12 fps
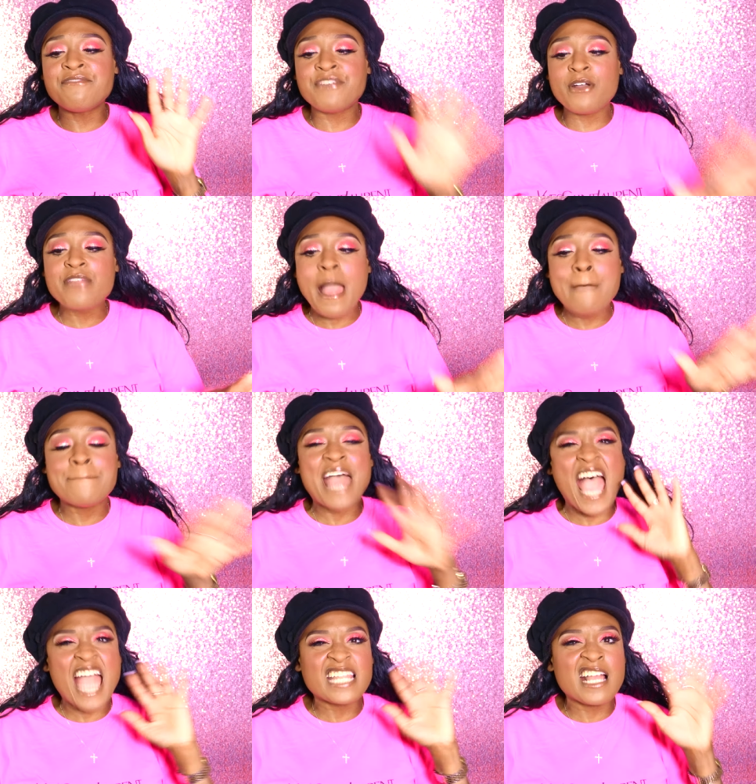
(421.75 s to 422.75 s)
feel that
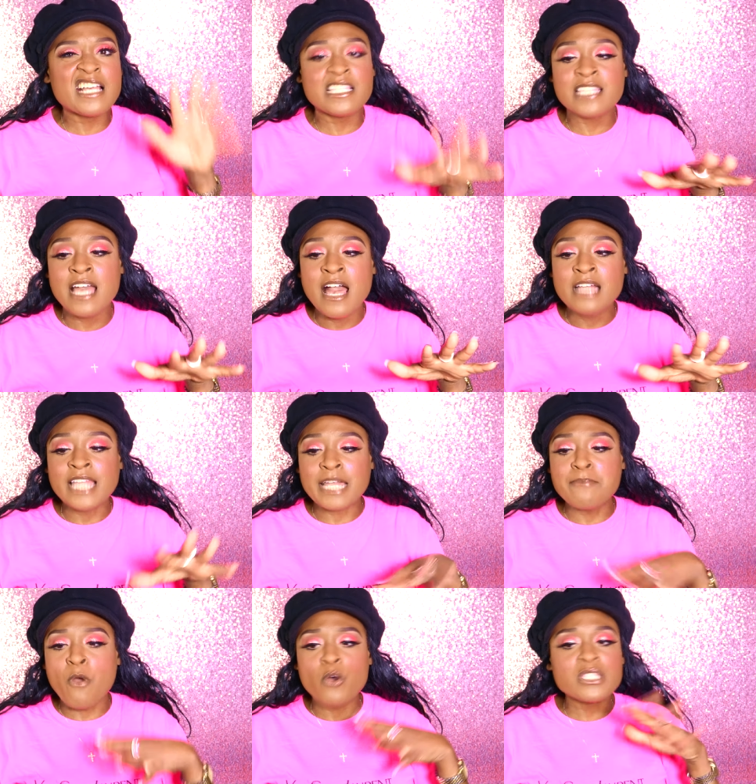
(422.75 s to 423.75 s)
bad because like
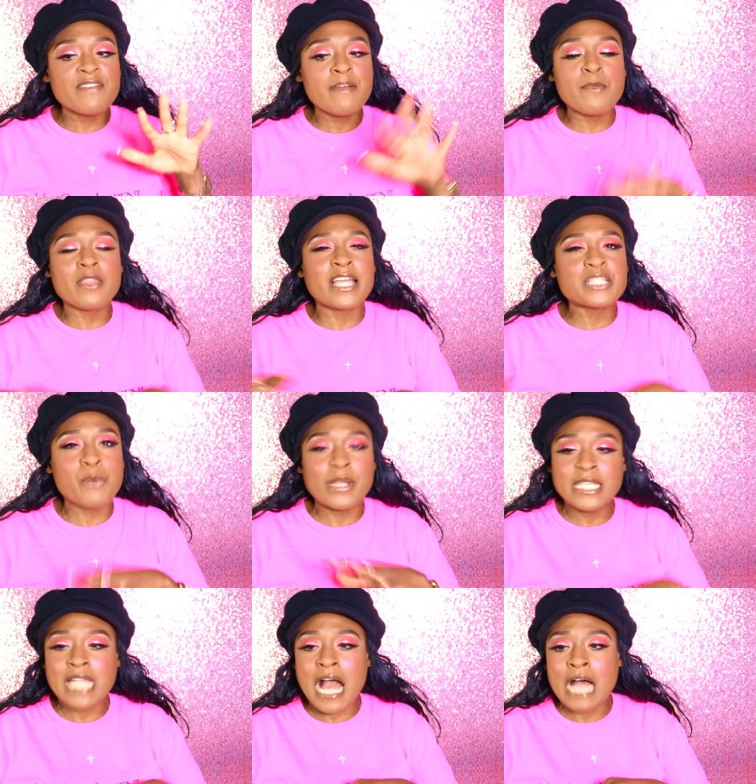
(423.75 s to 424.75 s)
most of them are like
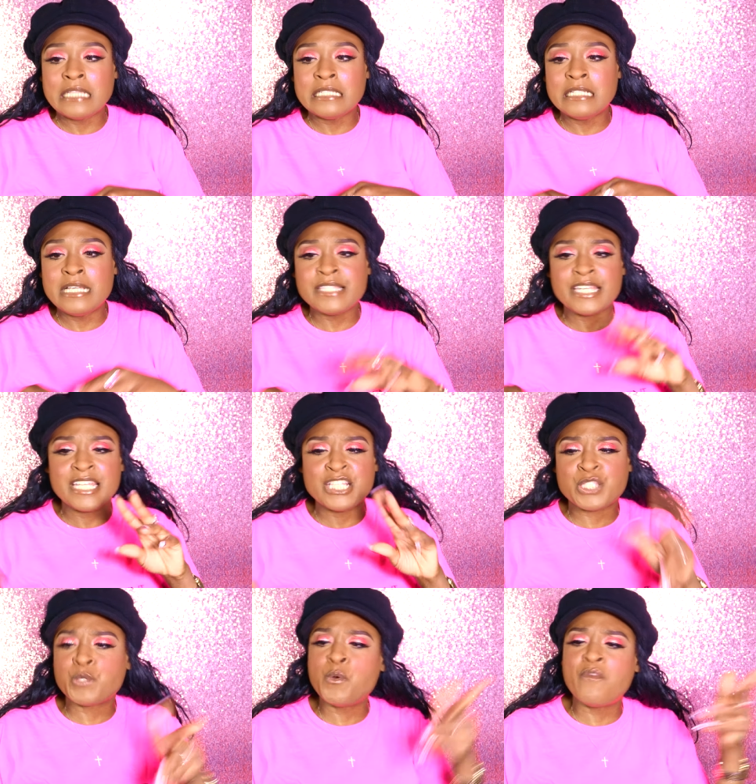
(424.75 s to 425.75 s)
$20 and then
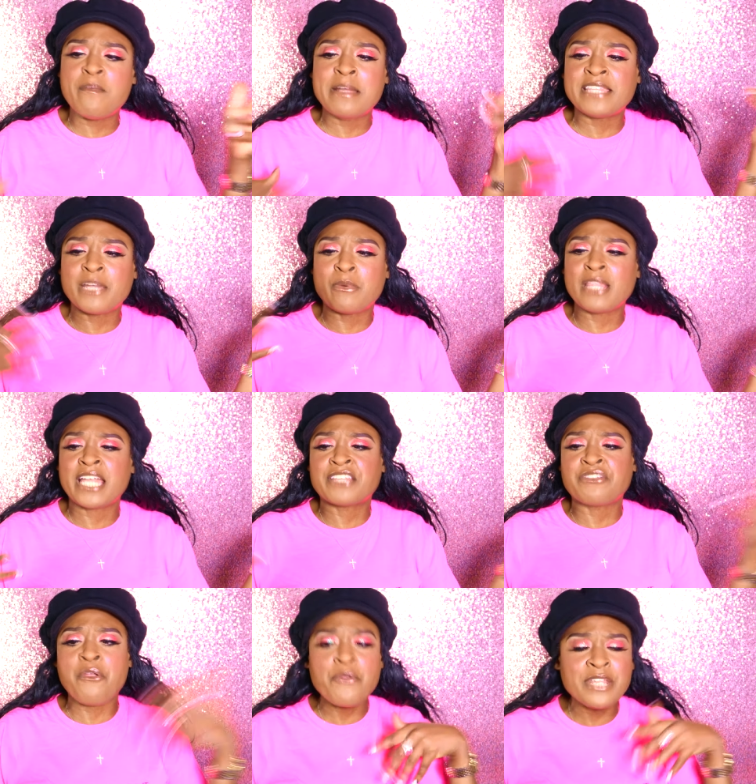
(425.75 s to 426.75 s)
two of them I think were like
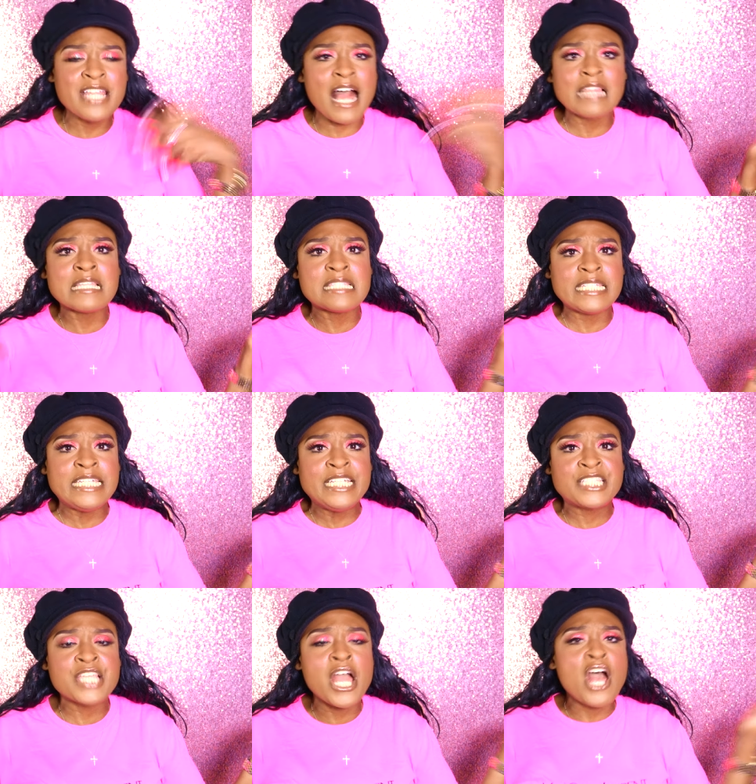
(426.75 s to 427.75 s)
$30
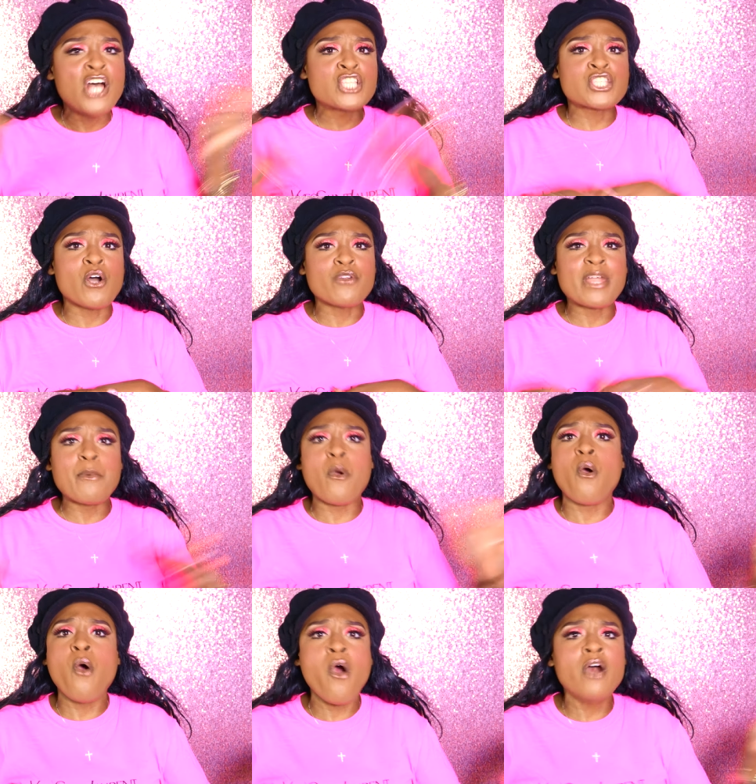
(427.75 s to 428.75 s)
each. So they were
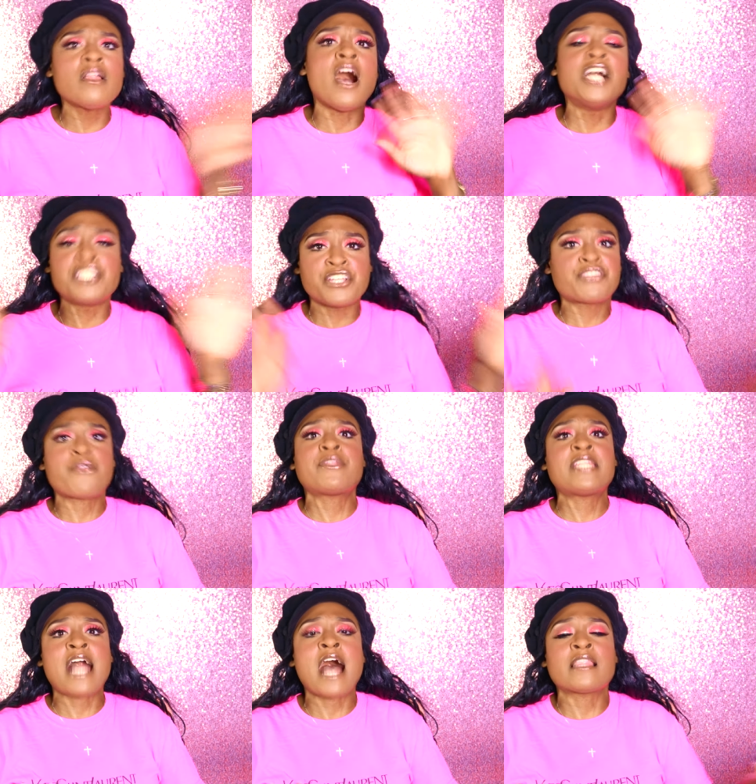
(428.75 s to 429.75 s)
all under
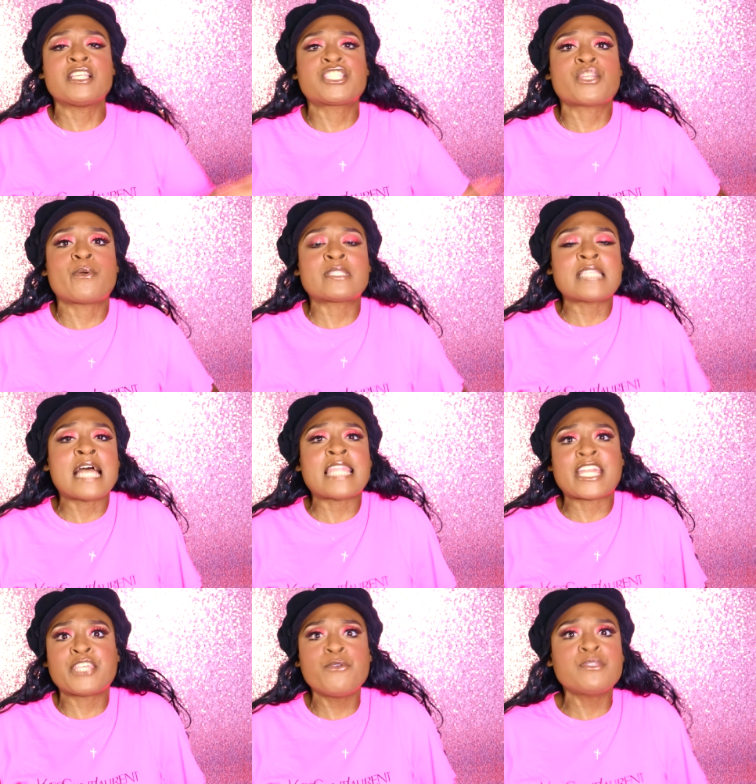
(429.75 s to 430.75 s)
$30. So it's not
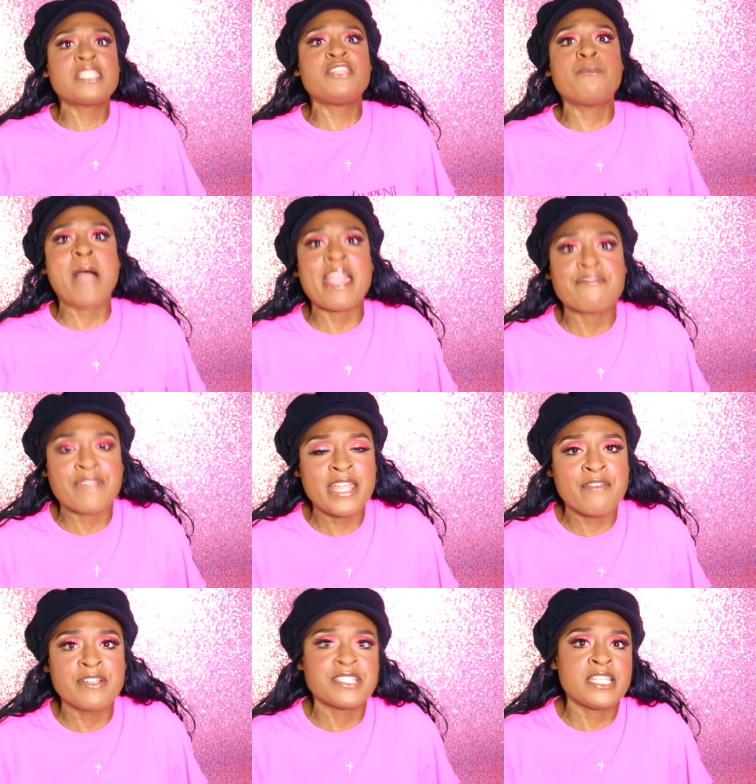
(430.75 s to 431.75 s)
like usually you buy a
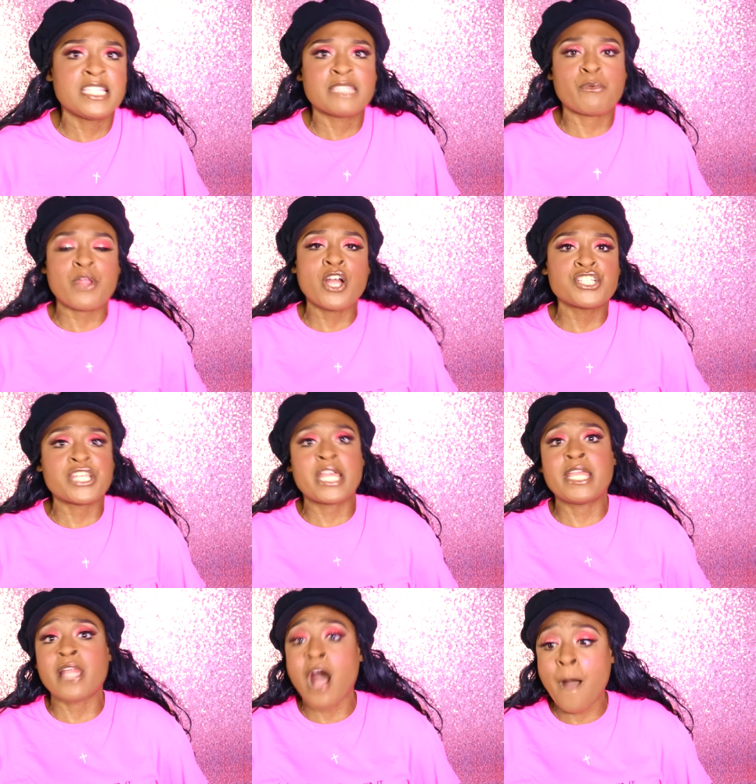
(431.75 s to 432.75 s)
fragrance and it's 100
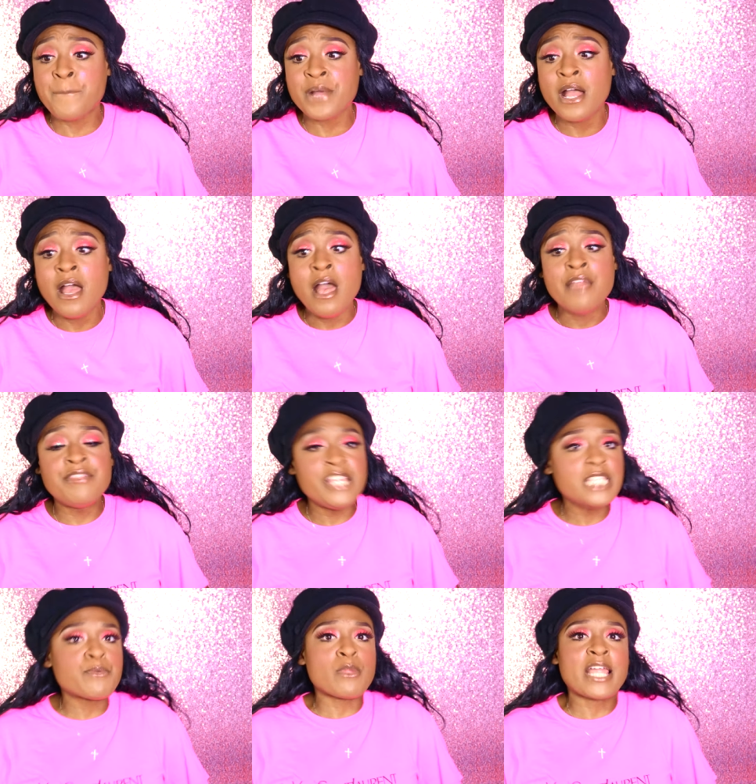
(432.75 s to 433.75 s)
and up.
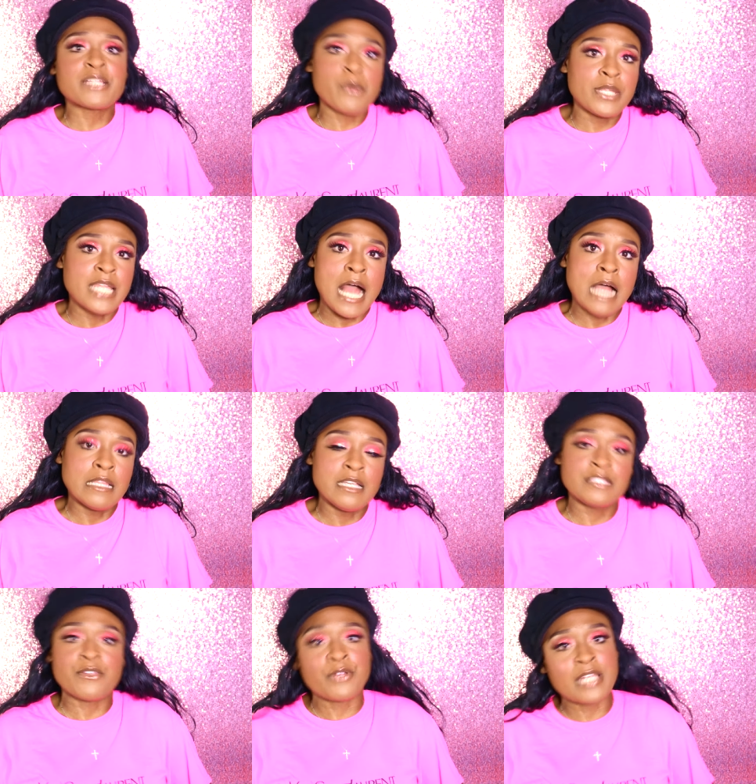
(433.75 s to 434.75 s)
These were like $20,
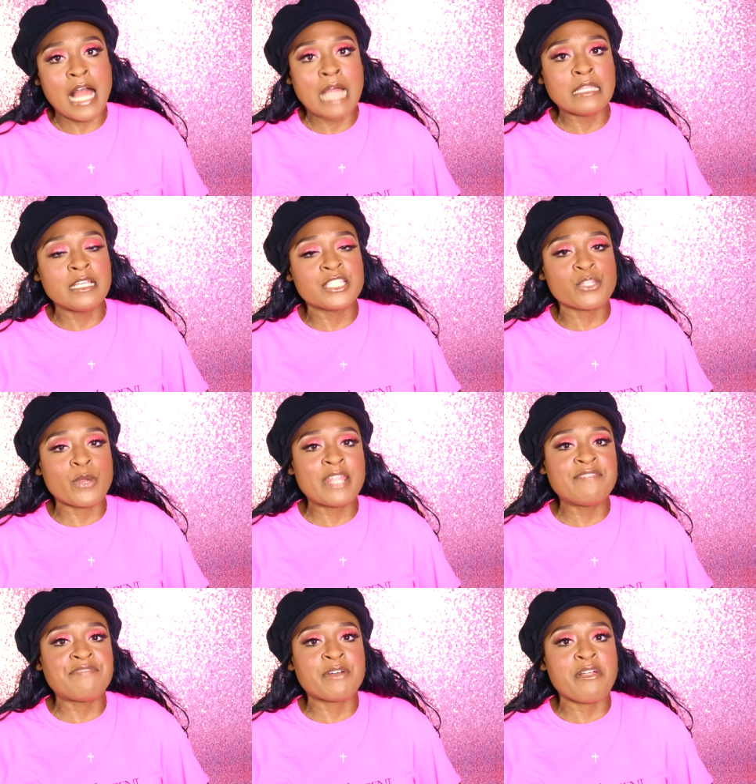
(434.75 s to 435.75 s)
$30. So I
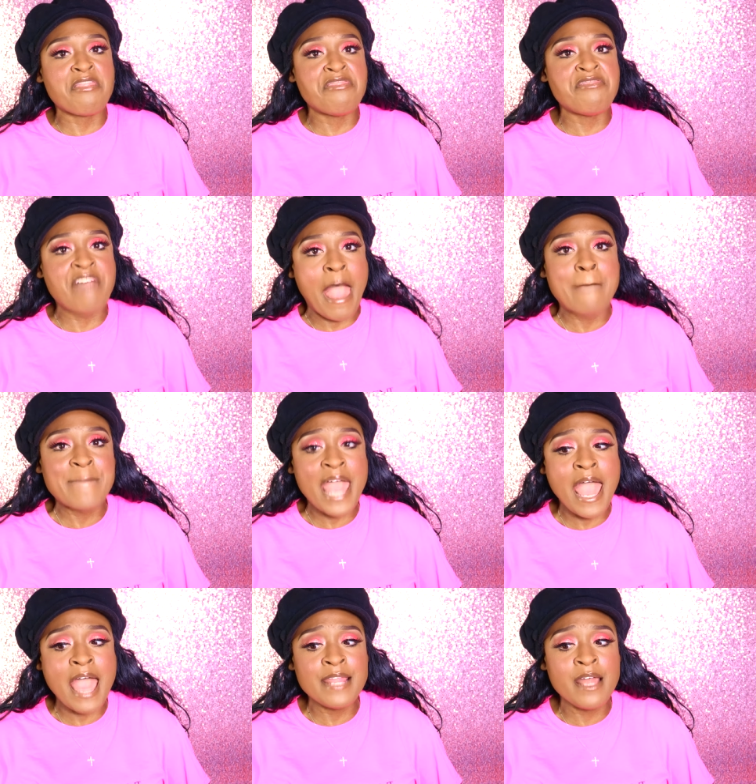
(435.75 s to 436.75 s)
didn't feel that
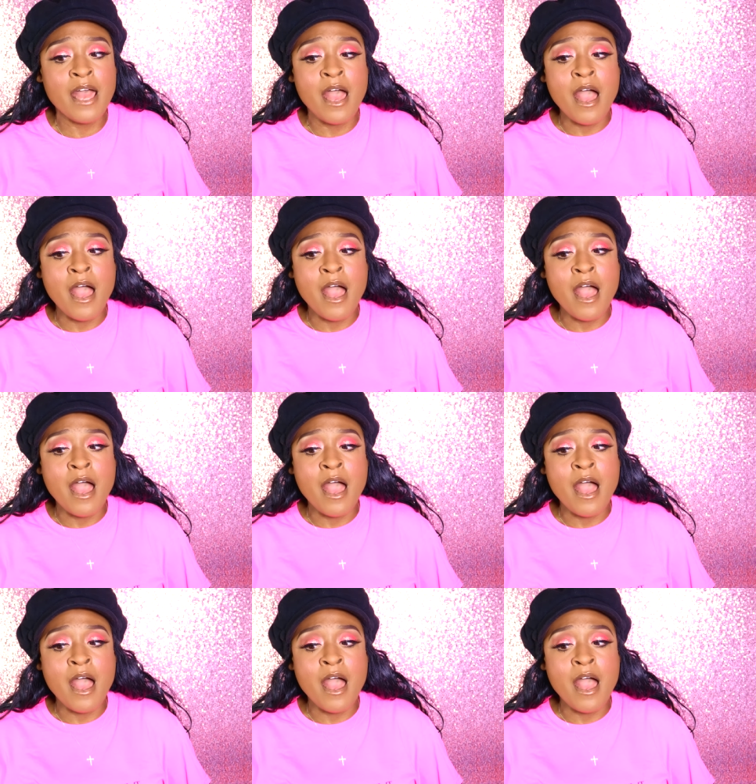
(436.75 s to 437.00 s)
bad.